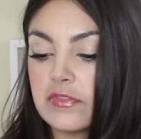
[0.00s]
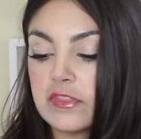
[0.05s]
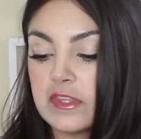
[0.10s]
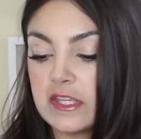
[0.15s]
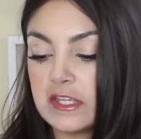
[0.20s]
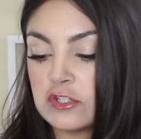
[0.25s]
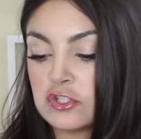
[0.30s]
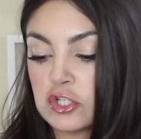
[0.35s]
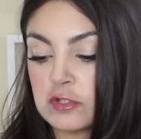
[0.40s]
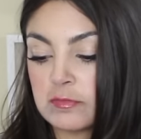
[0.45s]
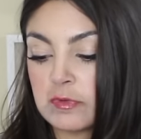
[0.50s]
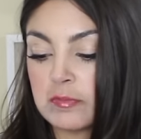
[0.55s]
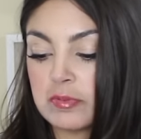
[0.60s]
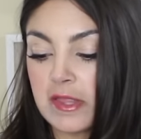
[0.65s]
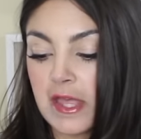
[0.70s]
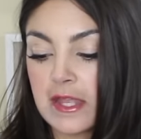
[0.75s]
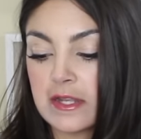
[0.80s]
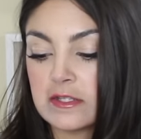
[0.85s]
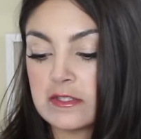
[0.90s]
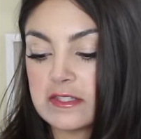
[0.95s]
the
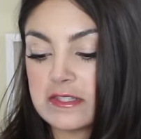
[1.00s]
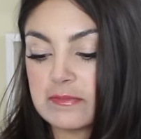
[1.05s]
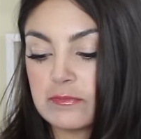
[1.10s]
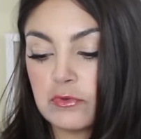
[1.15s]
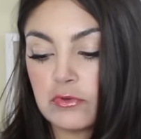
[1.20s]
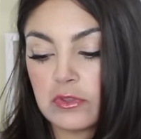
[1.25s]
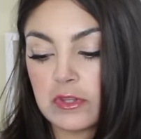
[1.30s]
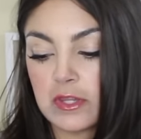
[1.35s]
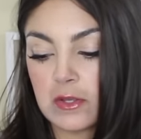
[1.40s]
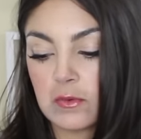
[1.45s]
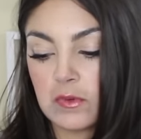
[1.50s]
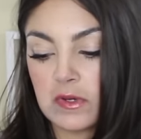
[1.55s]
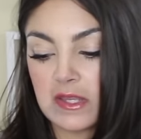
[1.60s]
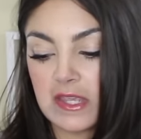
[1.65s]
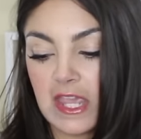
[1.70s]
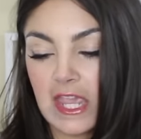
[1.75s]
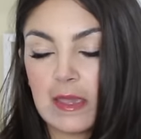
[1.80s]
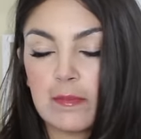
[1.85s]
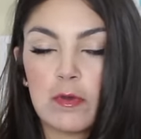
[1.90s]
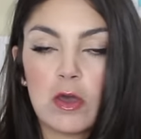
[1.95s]
Dermablend Smooth Liquid
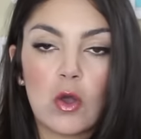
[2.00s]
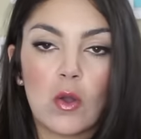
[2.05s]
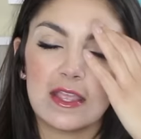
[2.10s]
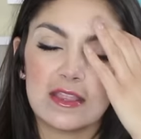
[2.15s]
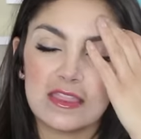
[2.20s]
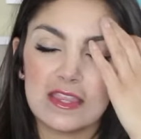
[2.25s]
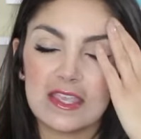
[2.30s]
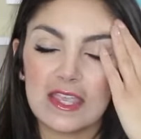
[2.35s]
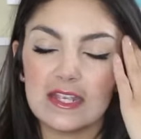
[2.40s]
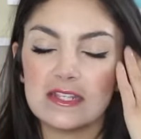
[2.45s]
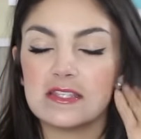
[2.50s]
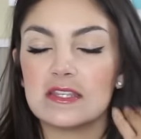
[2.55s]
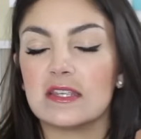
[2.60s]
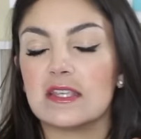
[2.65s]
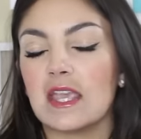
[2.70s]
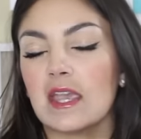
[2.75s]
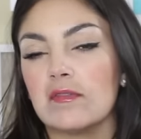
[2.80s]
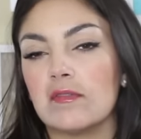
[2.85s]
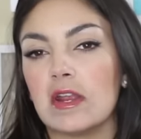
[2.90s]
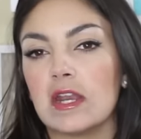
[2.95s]
Camo. I think I
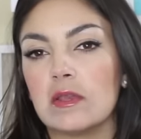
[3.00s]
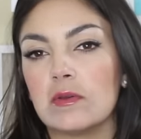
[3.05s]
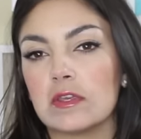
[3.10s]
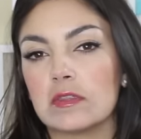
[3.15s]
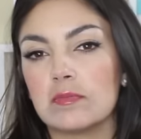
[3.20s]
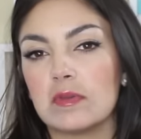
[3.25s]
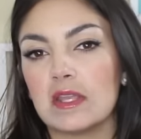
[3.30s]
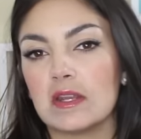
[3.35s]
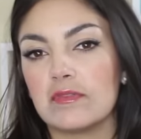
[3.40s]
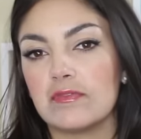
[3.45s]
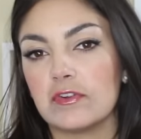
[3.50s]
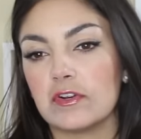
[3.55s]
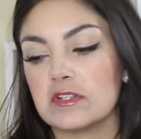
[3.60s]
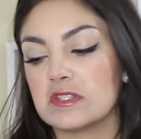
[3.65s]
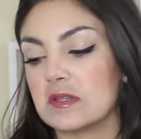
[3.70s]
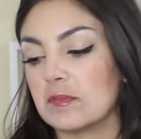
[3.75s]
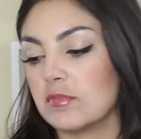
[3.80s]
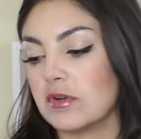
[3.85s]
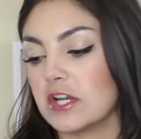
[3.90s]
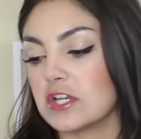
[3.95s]
did a Get Ready With Me in a
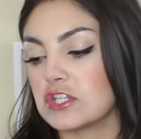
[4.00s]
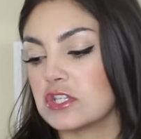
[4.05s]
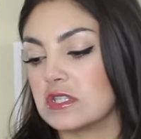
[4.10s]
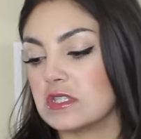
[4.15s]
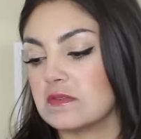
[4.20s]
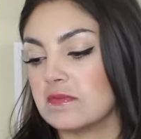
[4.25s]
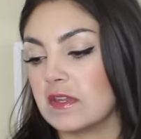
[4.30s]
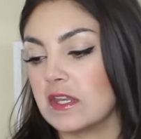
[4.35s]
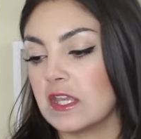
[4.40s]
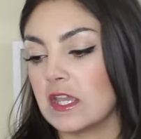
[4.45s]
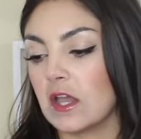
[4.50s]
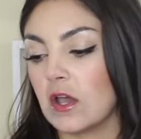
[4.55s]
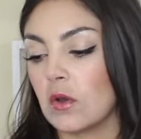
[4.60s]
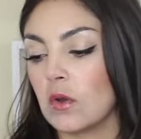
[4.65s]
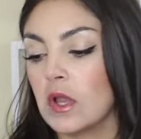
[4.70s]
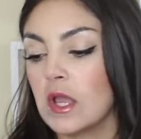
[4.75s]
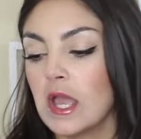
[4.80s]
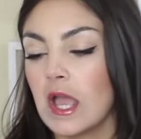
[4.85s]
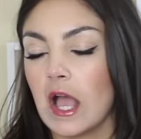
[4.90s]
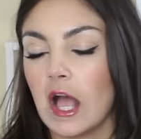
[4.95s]
First Impressions
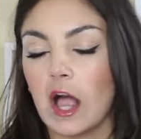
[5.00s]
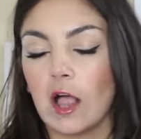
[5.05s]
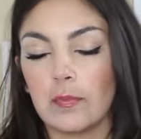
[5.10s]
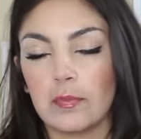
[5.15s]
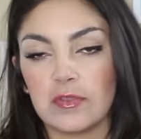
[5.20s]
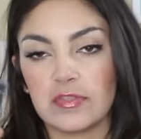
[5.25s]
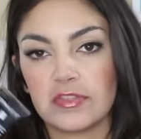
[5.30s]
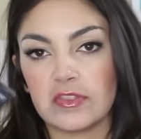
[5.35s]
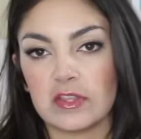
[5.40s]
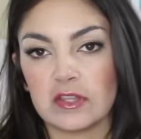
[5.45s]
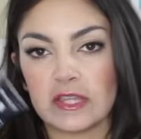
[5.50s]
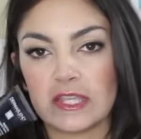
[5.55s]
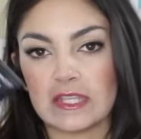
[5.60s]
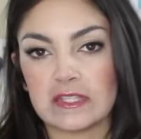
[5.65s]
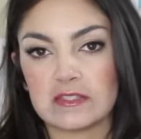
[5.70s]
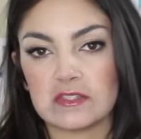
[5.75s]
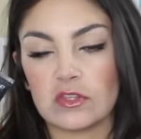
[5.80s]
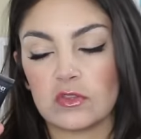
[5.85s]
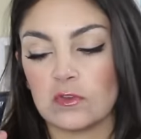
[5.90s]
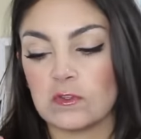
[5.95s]
video. I'll put the
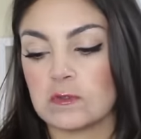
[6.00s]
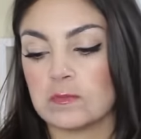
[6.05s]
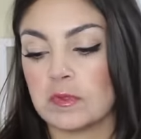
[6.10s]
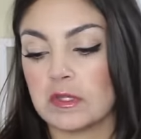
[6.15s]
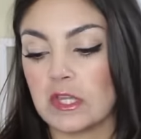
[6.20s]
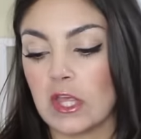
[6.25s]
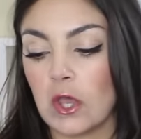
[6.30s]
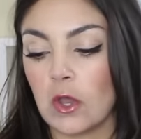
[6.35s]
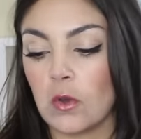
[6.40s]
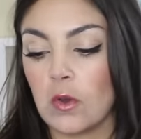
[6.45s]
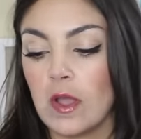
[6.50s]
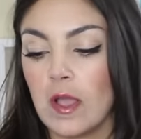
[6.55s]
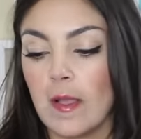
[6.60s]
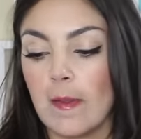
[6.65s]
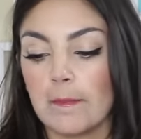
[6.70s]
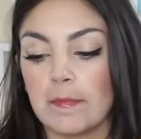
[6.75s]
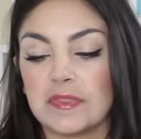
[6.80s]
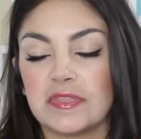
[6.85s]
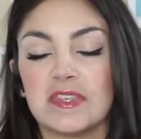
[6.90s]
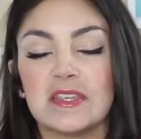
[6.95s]
links to those below.
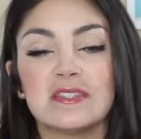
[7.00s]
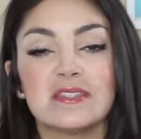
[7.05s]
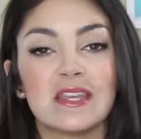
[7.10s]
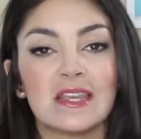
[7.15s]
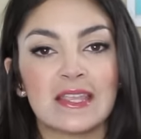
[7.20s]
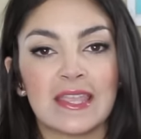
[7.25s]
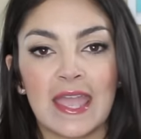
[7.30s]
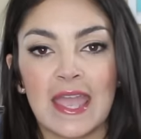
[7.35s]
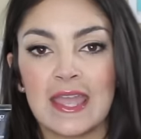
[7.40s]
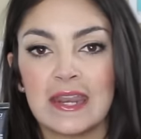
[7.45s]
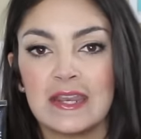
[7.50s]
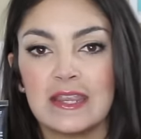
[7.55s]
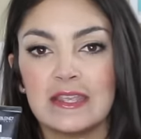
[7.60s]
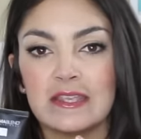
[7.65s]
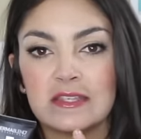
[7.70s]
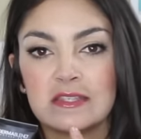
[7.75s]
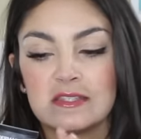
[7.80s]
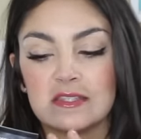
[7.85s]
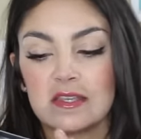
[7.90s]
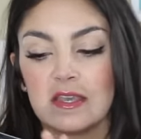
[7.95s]
But this, again,
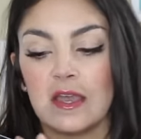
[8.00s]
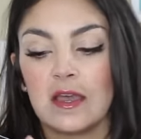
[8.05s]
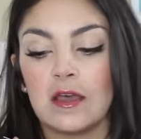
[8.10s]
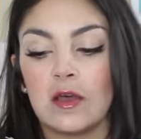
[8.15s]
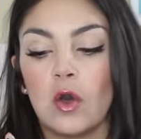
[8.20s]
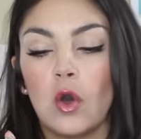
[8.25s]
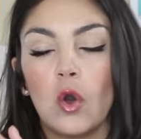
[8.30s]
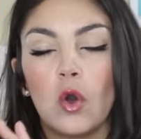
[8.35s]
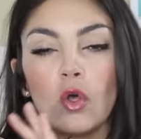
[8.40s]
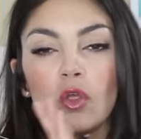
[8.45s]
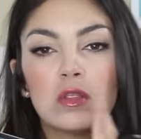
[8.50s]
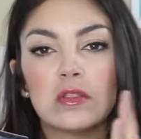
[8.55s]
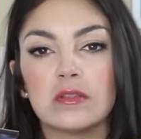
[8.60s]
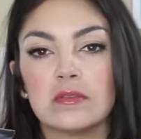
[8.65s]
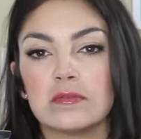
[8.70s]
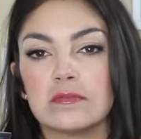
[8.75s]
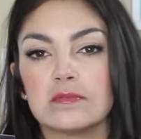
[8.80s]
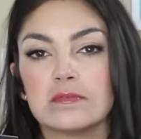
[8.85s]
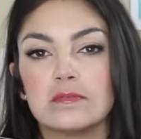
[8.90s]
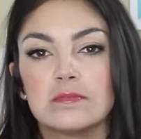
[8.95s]
is a
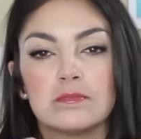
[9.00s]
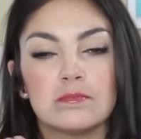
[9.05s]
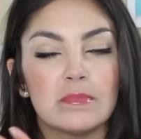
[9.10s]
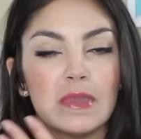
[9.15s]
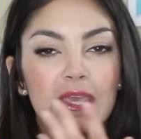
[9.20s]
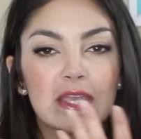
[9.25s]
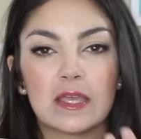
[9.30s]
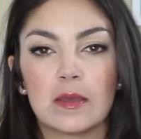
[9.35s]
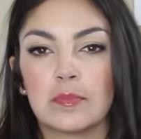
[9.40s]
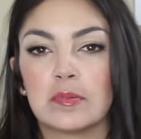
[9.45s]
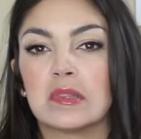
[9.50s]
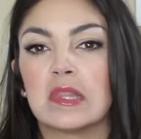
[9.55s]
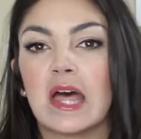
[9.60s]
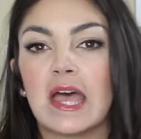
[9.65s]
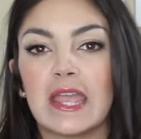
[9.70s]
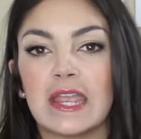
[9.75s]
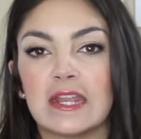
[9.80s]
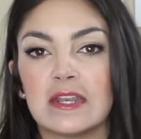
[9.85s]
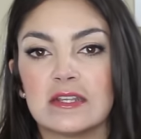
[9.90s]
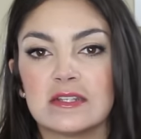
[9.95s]
whole makeup
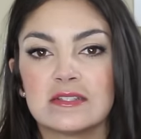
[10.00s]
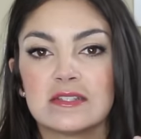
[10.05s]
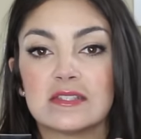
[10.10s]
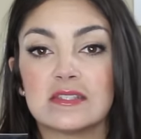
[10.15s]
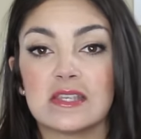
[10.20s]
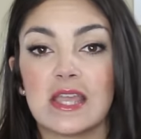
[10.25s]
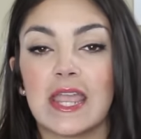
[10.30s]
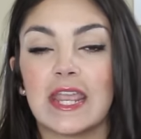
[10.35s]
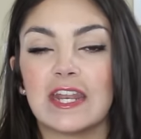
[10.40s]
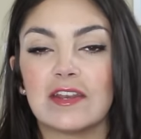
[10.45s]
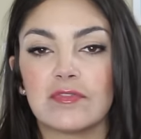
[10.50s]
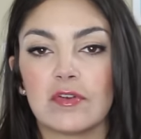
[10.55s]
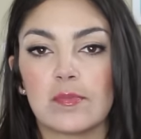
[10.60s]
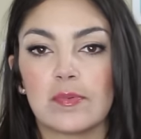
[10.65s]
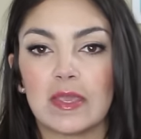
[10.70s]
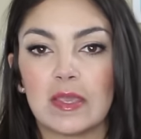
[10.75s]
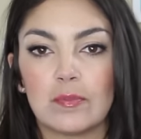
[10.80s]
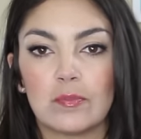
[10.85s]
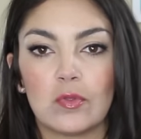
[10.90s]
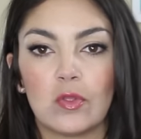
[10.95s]
line designed for
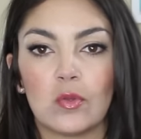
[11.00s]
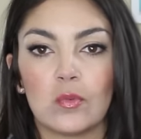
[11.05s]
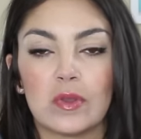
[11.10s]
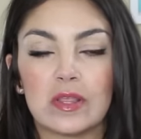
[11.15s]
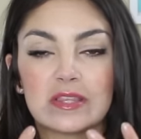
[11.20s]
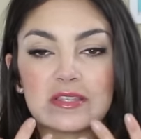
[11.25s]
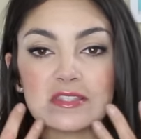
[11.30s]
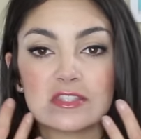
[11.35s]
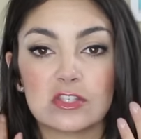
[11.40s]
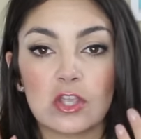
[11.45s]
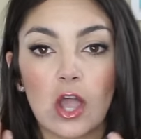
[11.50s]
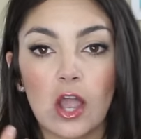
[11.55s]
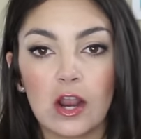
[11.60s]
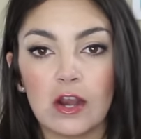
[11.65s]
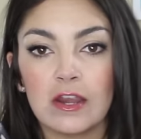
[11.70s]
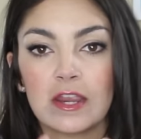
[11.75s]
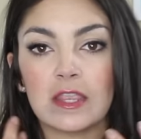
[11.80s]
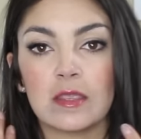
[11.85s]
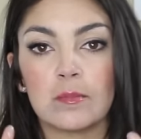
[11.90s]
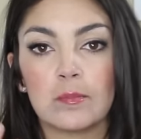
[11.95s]
people with
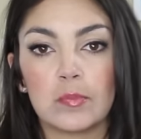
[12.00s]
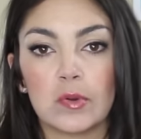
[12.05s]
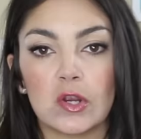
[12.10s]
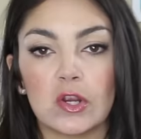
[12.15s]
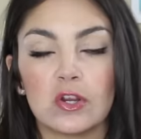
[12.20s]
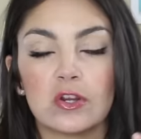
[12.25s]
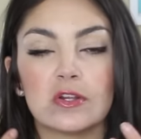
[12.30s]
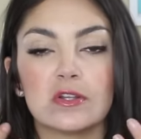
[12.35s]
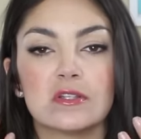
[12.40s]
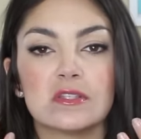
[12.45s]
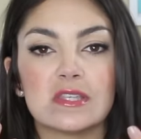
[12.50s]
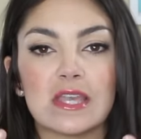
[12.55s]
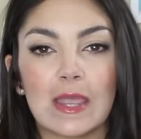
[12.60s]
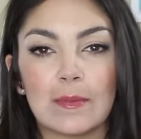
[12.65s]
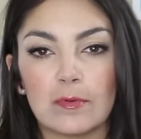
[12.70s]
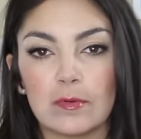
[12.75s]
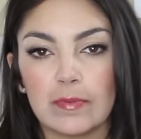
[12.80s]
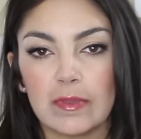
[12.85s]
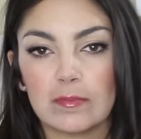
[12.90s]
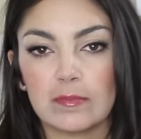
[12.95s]
scarring, burns,
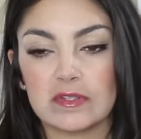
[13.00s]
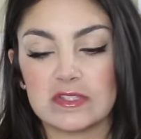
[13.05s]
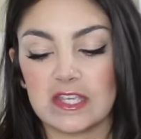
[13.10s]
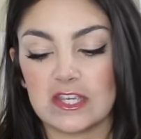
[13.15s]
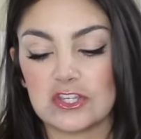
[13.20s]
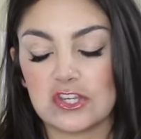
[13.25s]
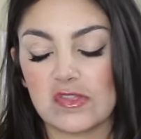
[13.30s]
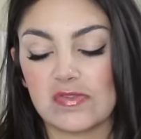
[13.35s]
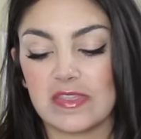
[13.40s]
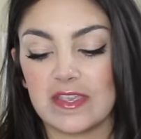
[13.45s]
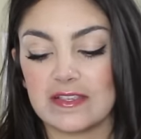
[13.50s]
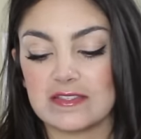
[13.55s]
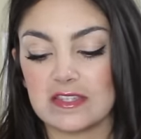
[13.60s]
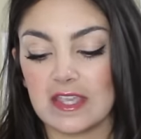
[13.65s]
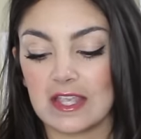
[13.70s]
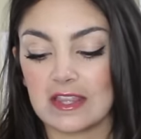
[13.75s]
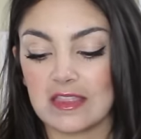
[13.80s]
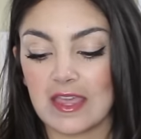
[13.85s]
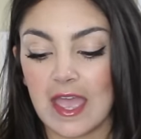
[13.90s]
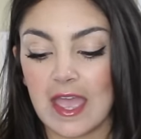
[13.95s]
hyperpigmentation, things
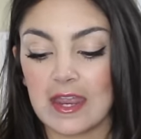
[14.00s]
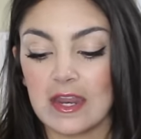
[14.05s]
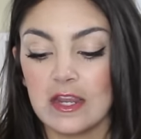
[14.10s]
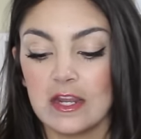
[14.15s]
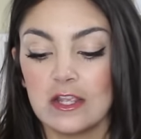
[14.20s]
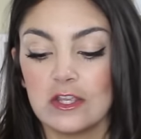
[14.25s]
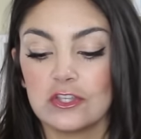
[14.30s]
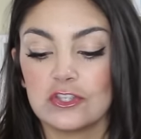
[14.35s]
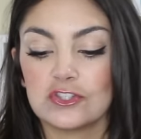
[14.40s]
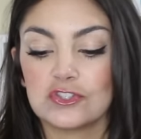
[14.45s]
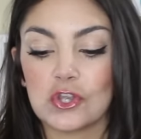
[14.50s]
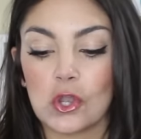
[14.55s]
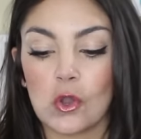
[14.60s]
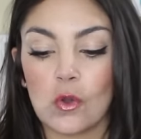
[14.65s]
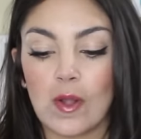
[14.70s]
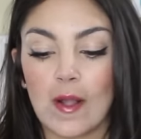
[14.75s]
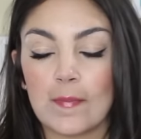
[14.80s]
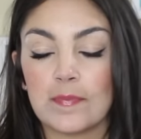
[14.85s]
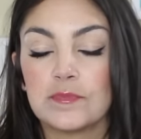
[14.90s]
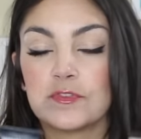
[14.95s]
like that.
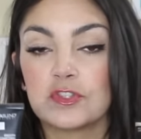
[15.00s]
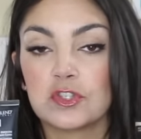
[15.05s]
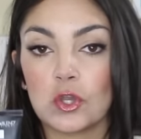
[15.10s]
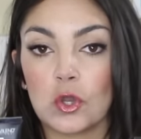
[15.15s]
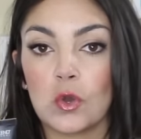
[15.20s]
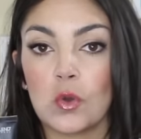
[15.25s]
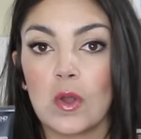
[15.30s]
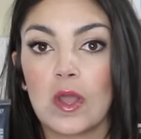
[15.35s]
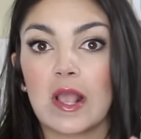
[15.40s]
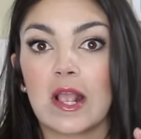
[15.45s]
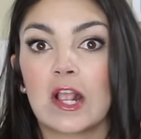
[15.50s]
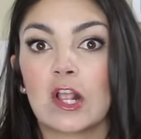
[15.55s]
So I'm so